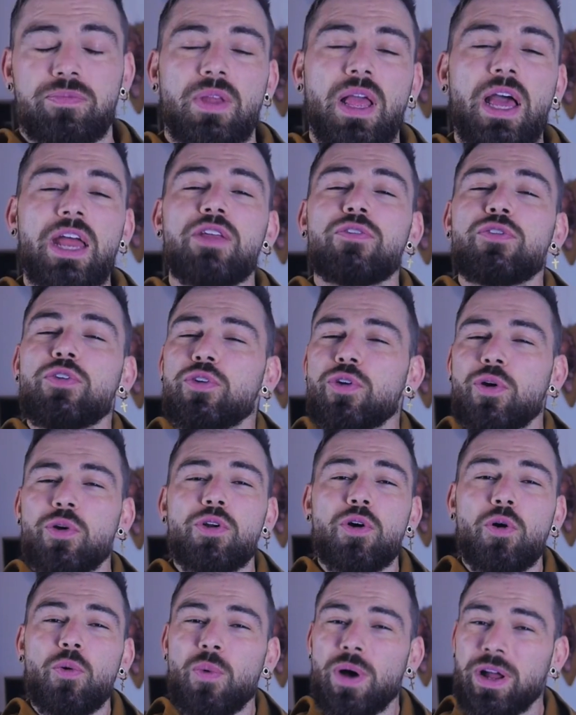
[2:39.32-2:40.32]
And if you
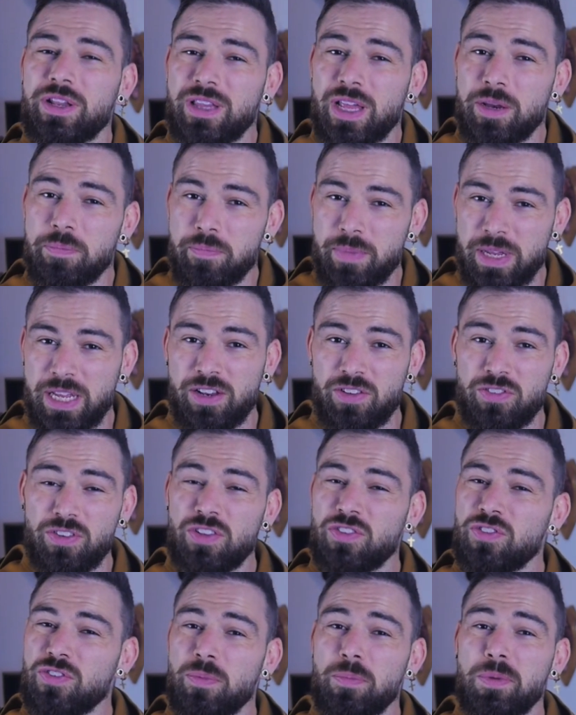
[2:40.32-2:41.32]
don't know what that means,
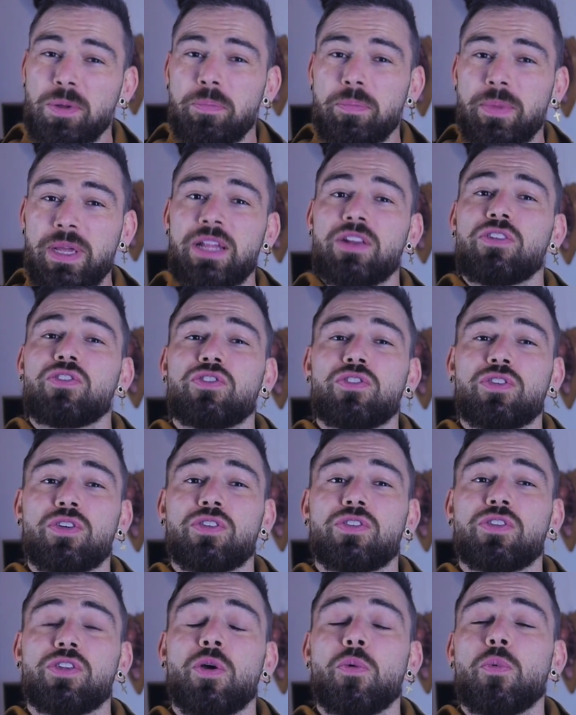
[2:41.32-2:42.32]
it simply means
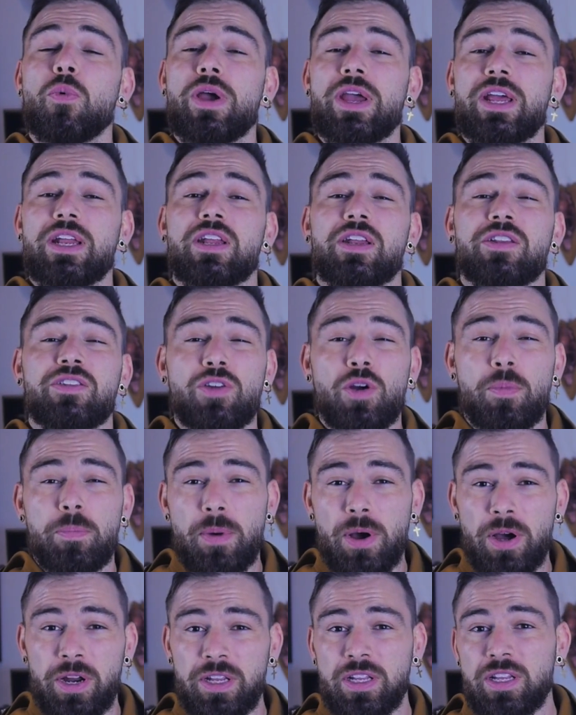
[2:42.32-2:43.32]
just the way that your
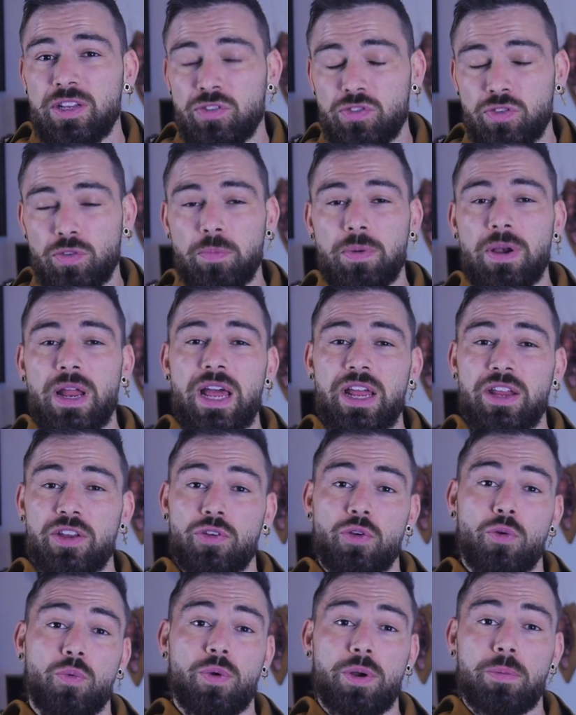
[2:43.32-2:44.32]
body is supplying
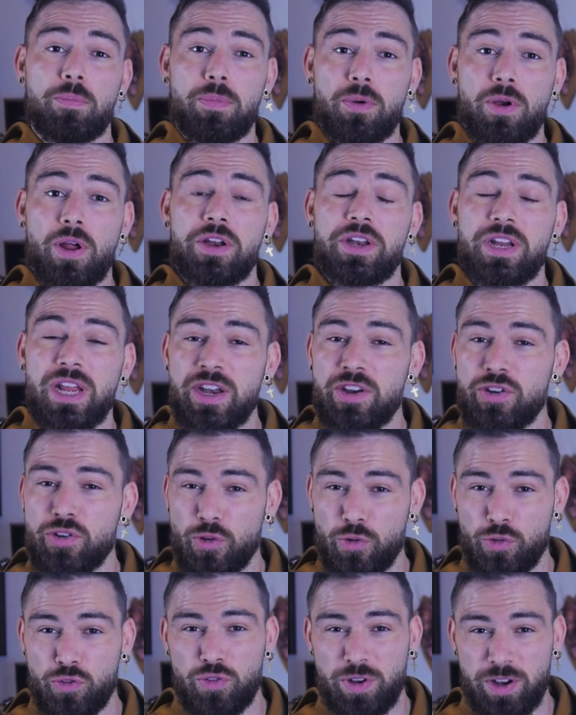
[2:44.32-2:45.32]
you with blood and
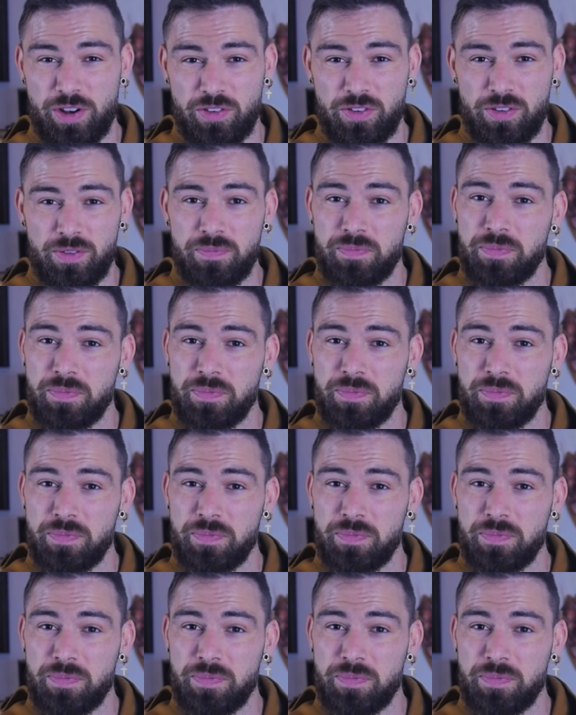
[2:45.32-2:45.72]
nutrients.